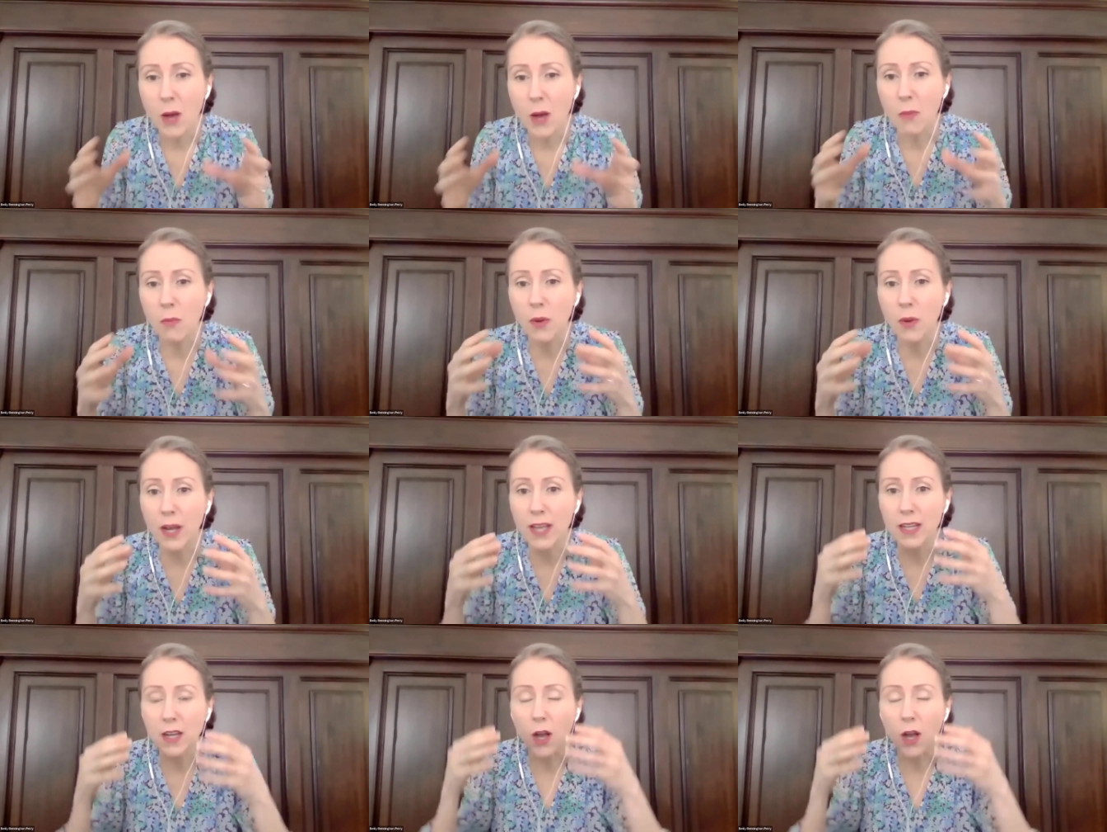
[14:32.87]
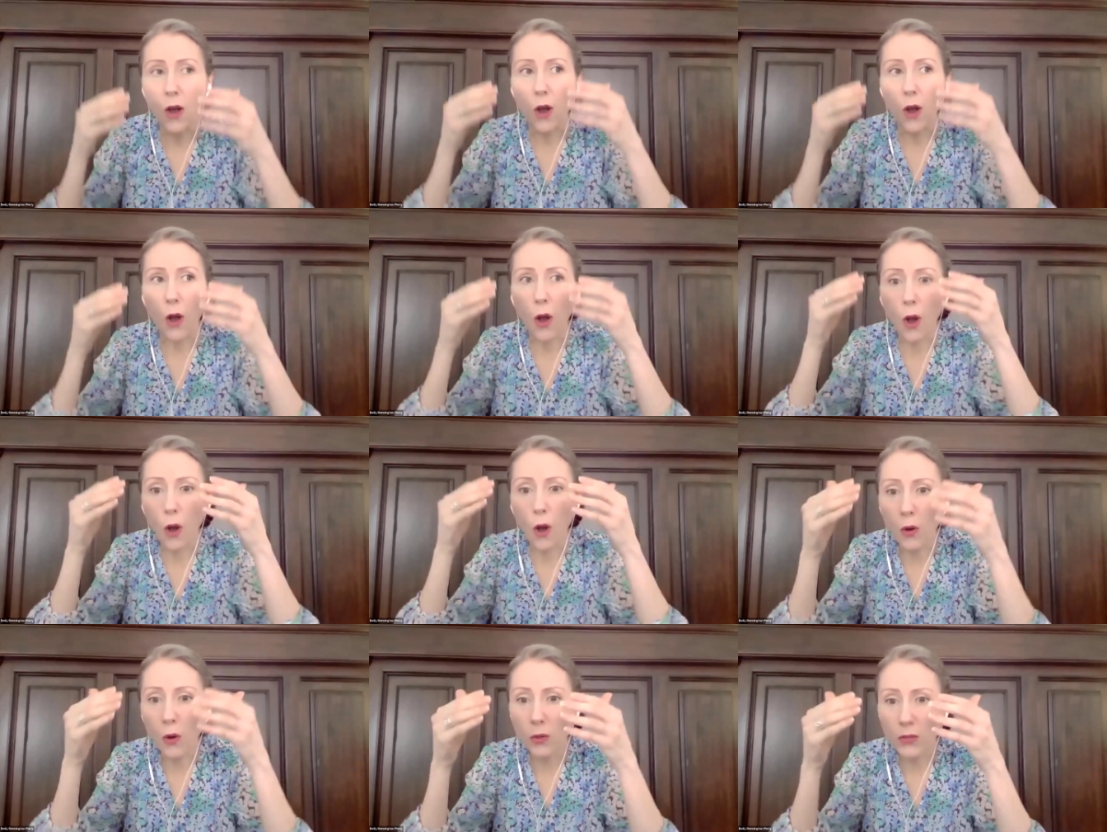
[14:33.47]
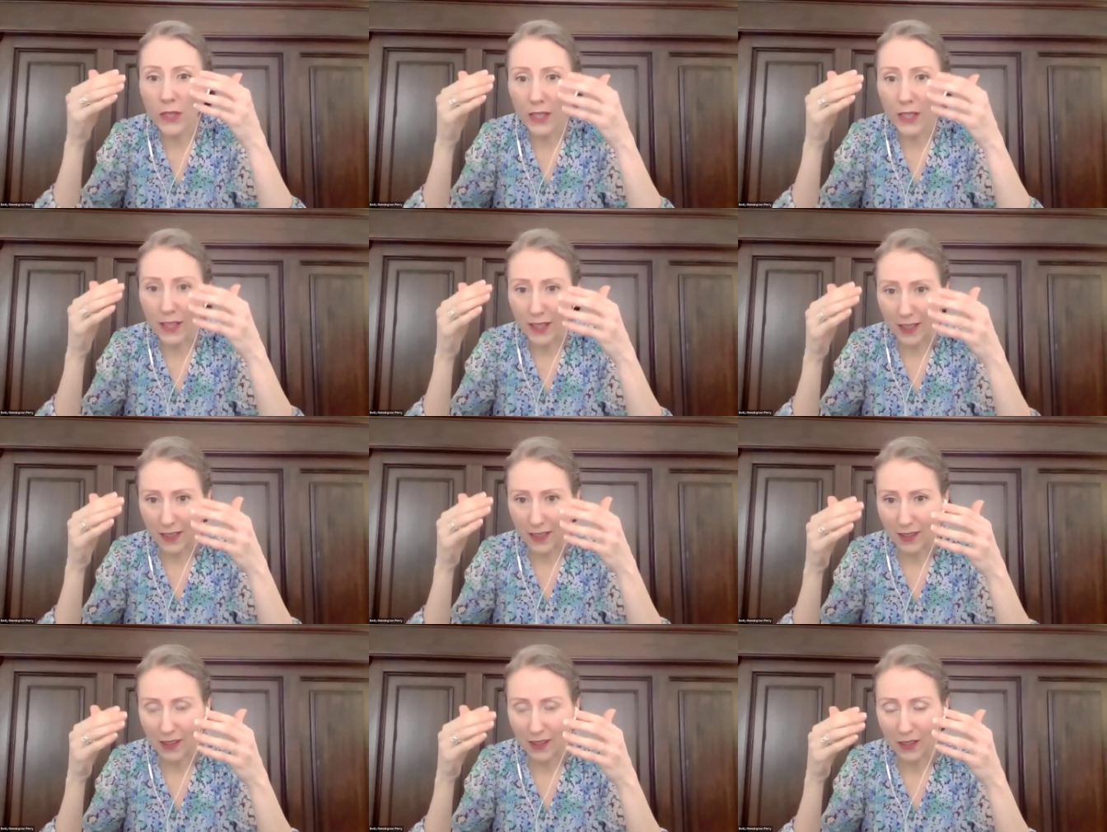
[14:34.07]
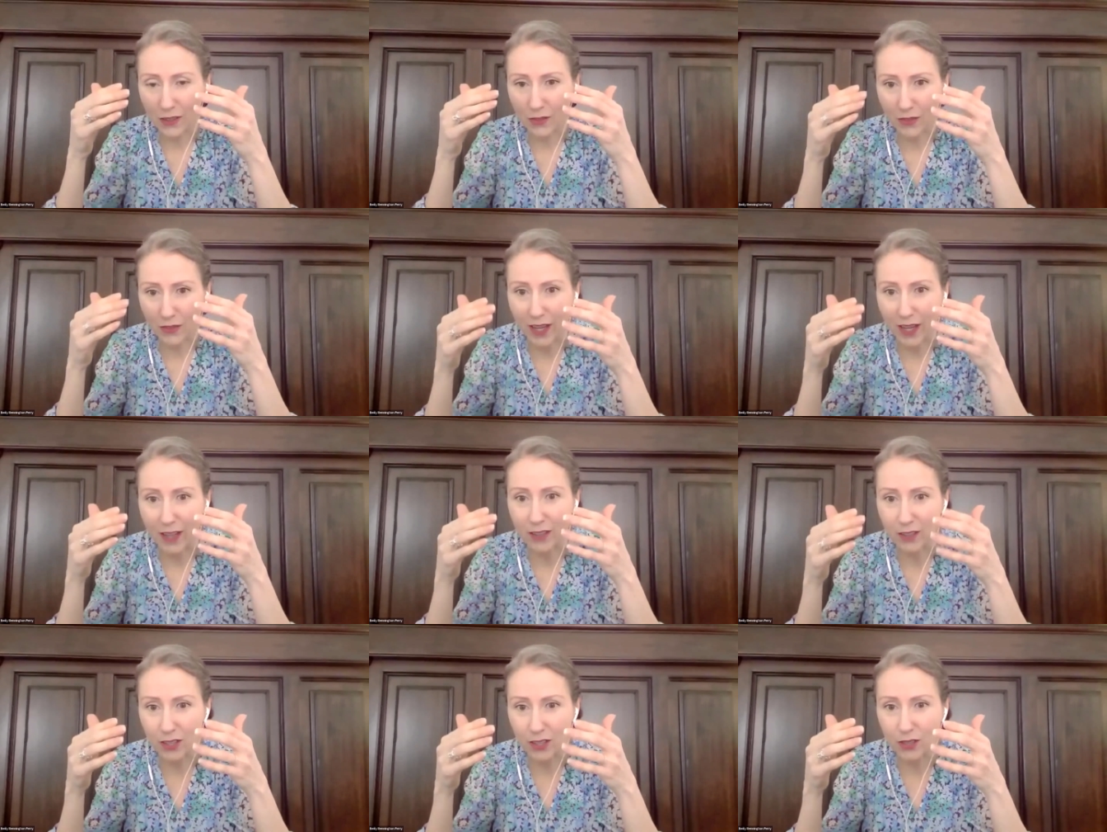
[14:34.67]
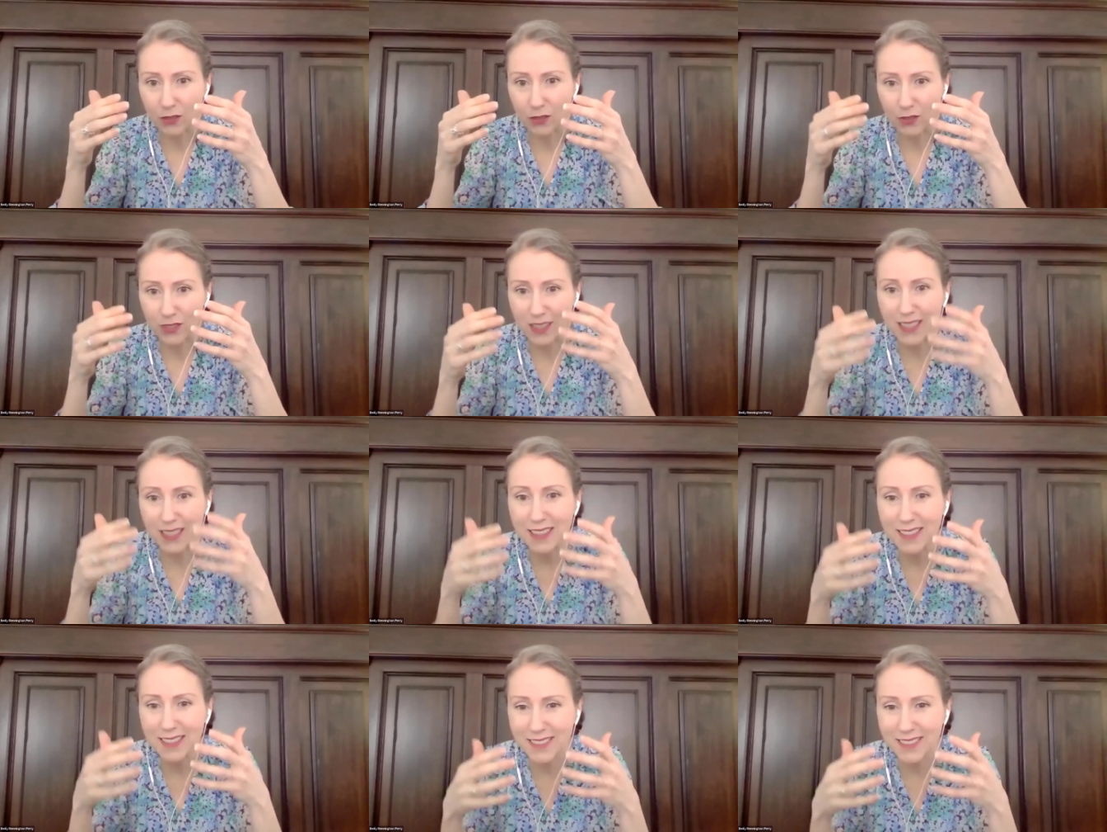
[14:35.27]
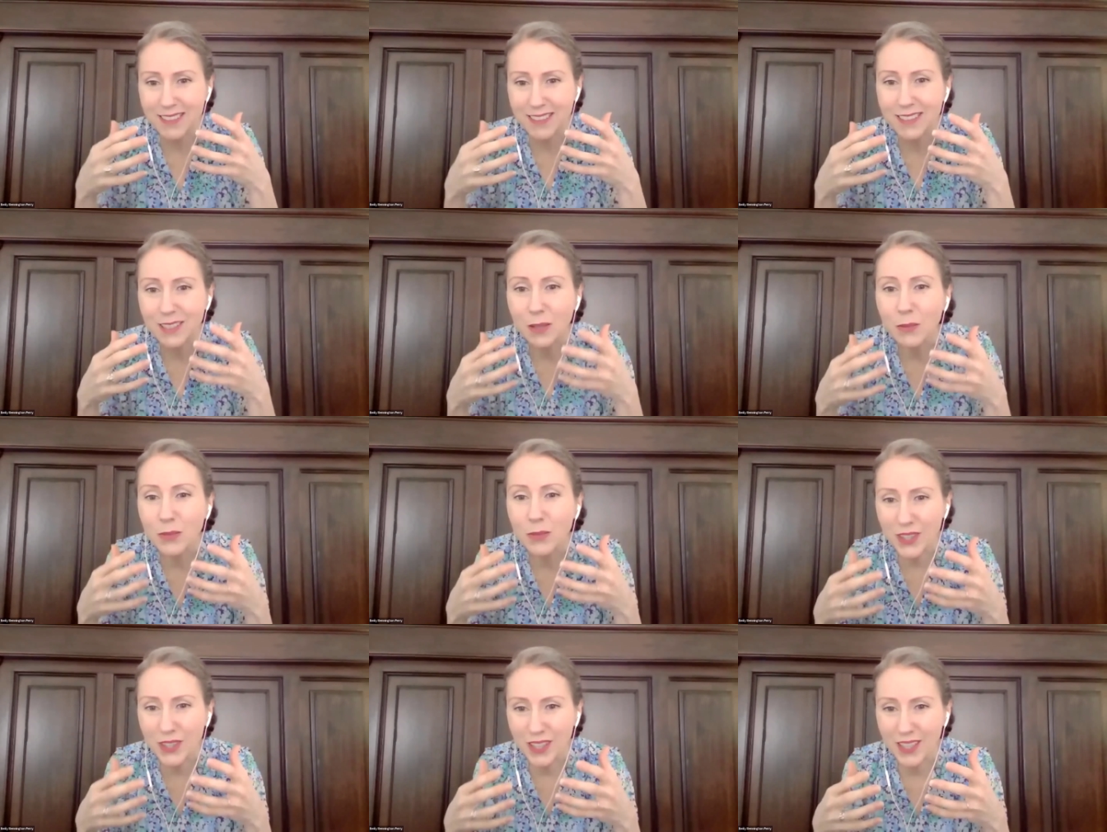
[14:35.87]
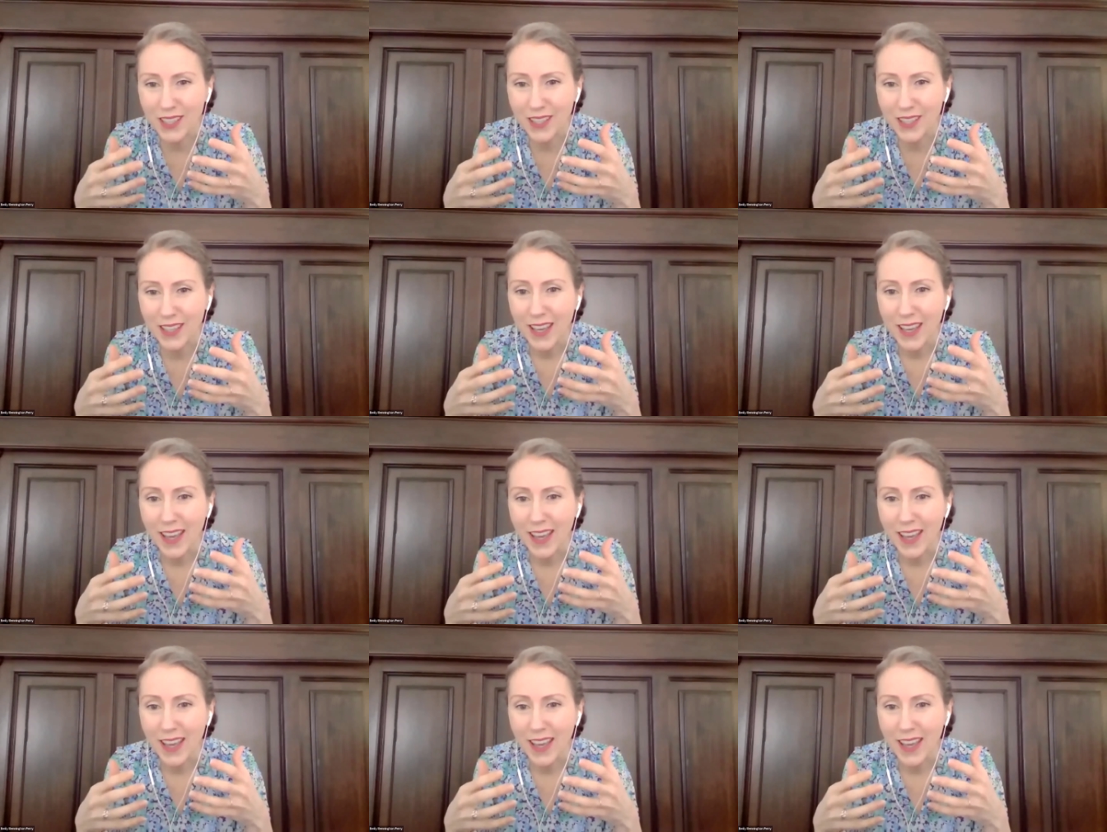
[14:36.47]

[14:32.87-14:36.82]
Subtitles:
But holding the values is something.